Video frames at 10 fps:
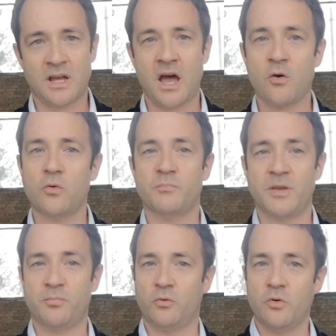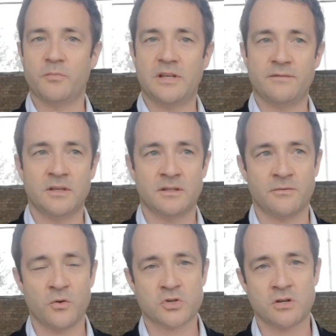how people will be living in the
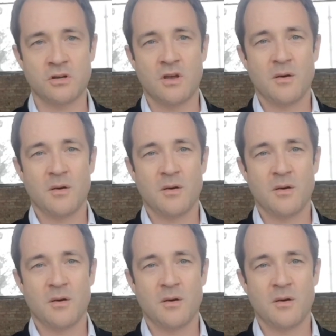future.